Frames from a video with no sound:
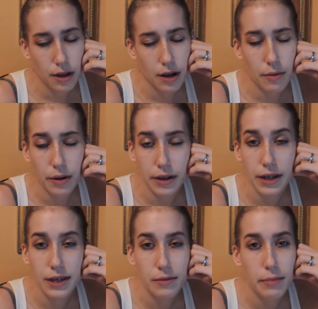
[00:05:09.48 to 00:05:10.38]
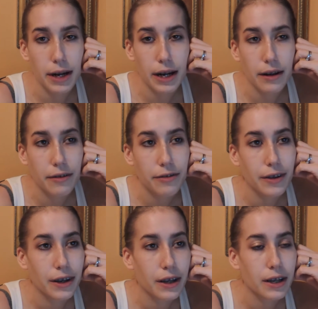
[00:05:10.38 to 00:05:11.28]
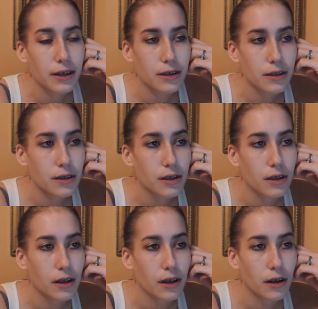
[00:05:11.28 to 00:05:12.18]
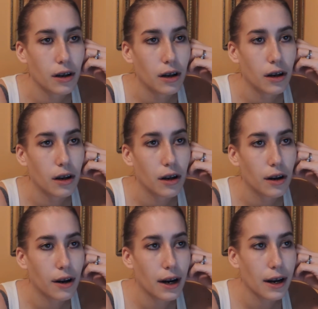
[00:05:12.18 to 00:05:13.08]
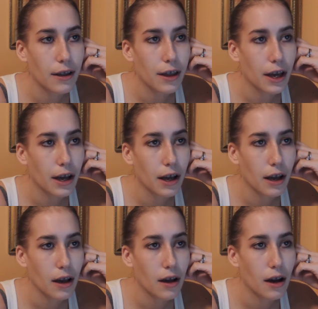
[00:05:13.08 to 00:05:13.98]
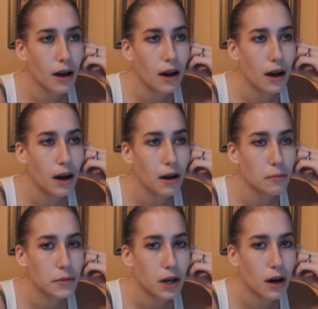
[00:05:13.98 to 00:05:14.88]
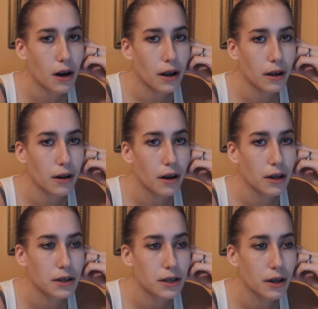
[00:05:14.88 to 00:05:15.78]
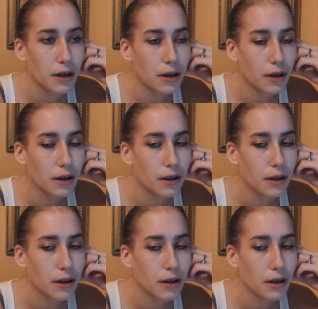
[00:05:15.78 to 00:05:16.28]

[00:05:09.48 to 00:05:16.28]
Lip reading: like release my feelings or anything. I'm trying not to